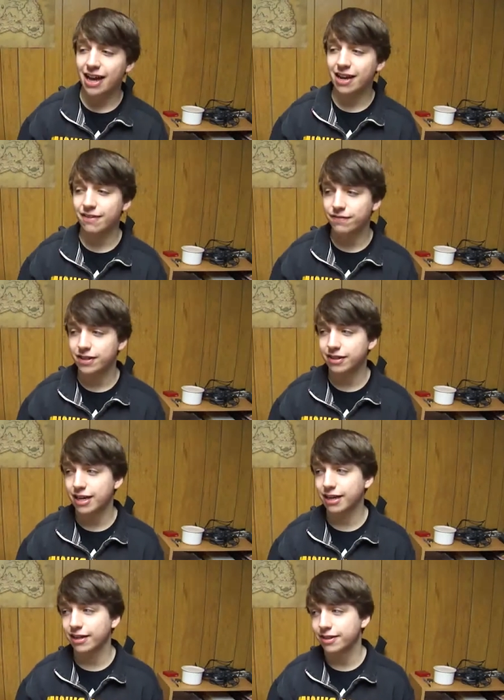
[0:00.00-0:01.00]
I kind of feel
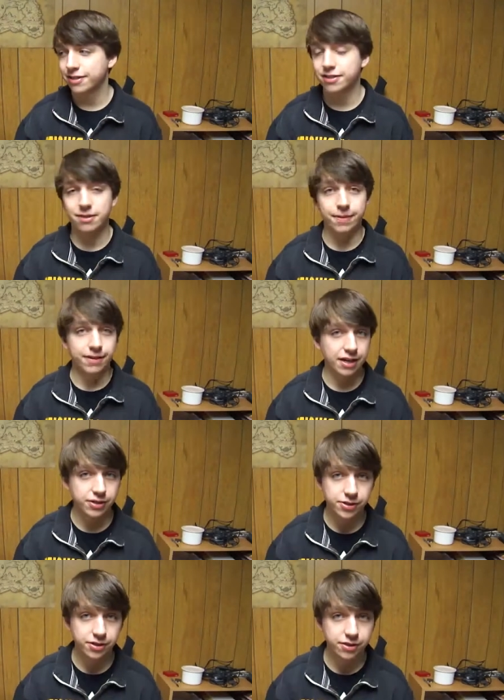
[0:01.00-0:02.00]
like this is something that I
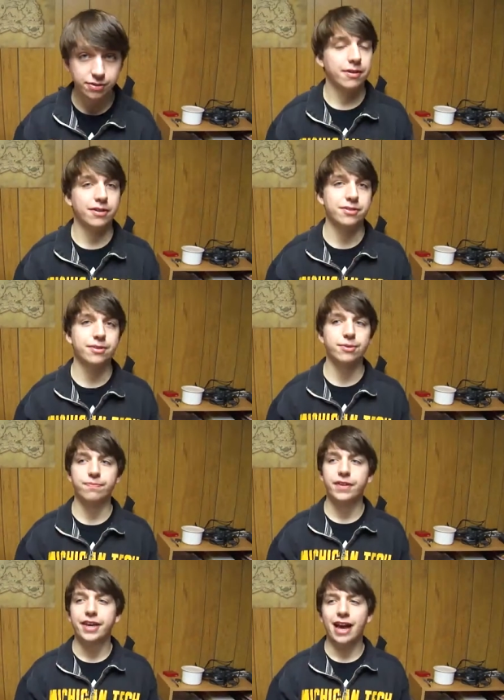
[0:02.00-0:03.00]
should do, but
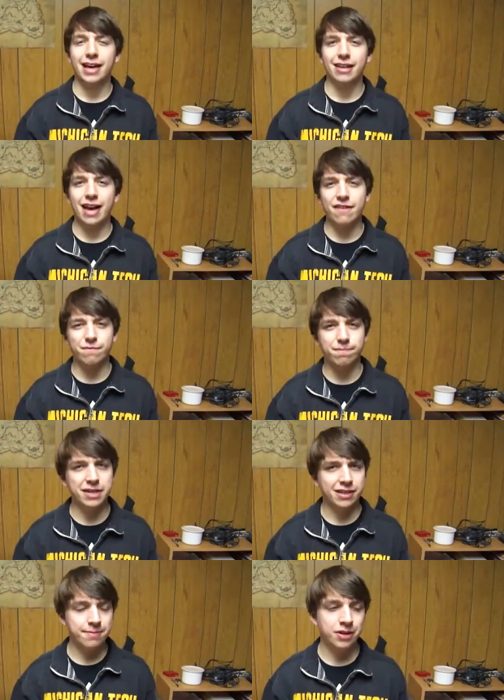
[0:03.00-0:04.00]
also I, I've
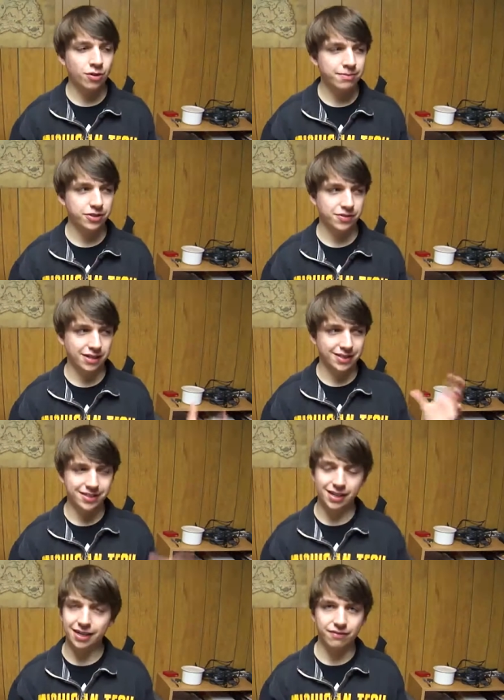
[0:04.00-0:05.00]
been coming home and just like
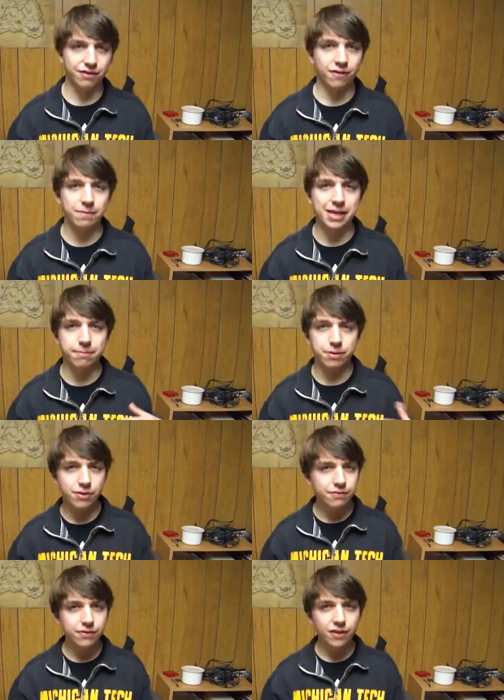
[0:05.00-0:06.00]
sitting in front of my
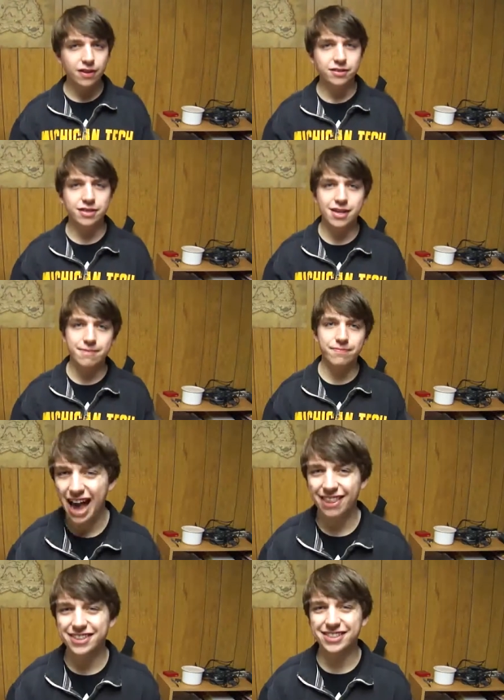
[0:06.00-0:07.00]
computer for a long time,
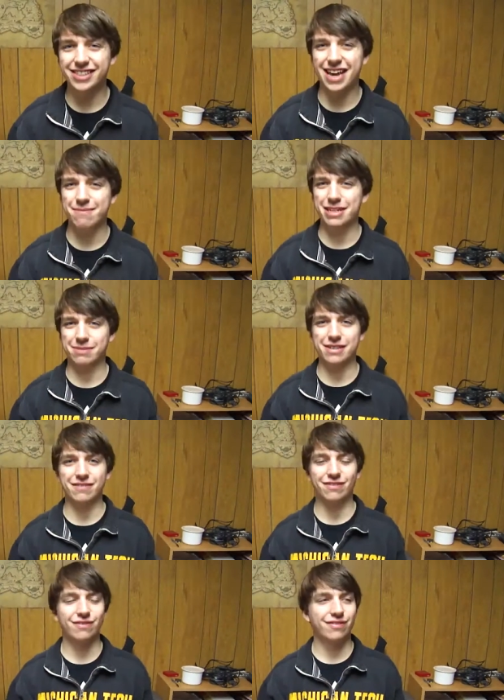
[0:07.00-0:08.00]
and that just kind of makes me
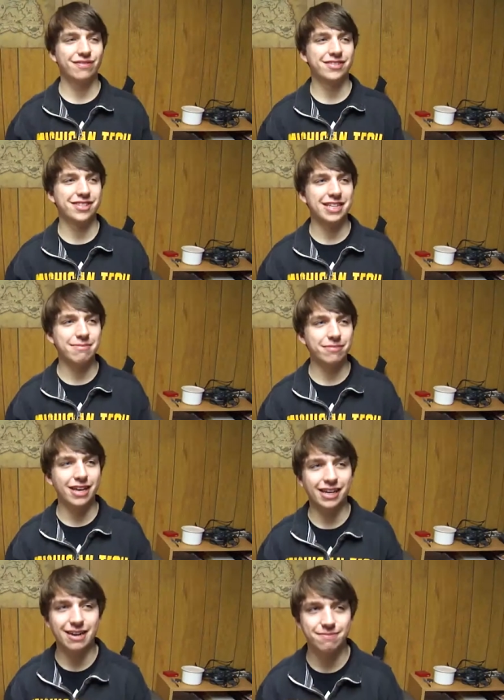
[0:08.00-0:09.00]
seem
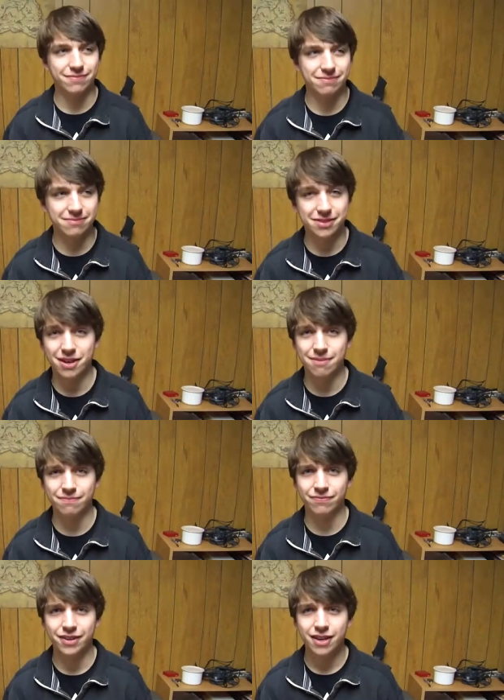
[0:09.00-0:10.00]
like I'm
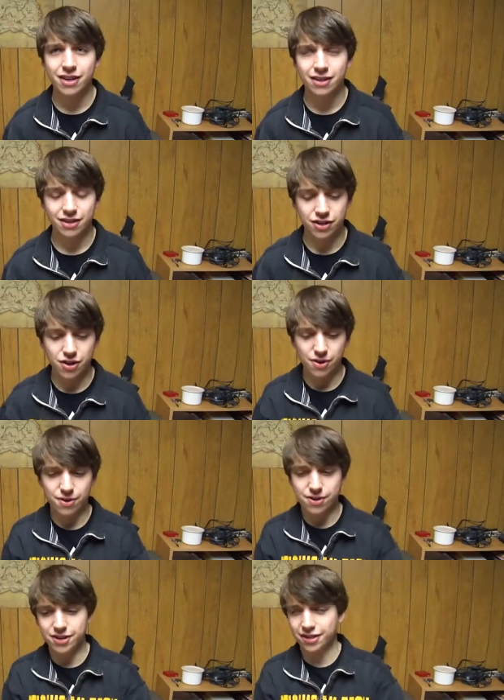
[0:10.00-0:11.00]
some
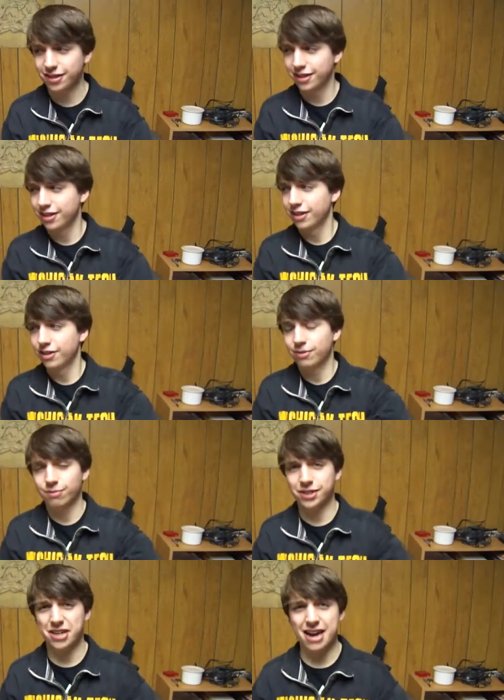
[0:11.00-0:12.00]
nerd,
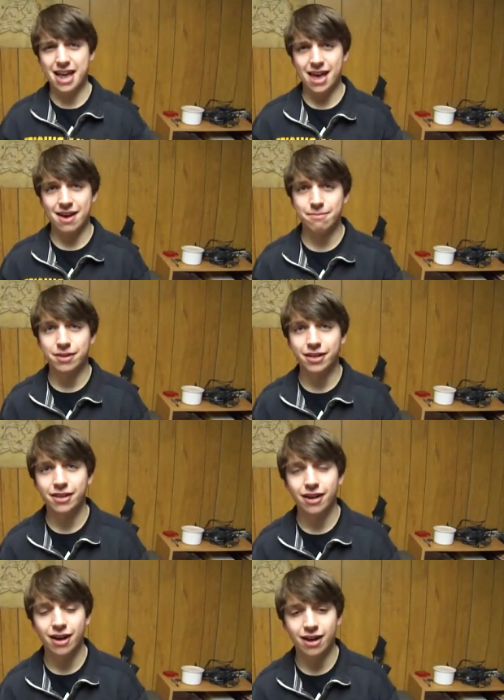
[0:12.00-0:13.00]
which I am,
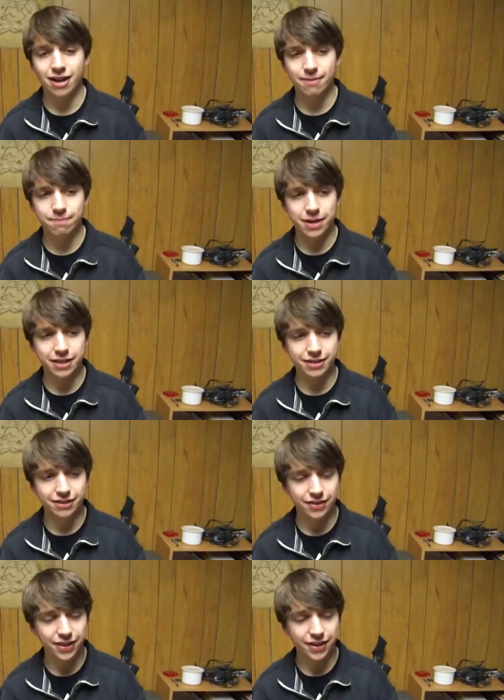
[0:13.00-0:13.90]
uh, but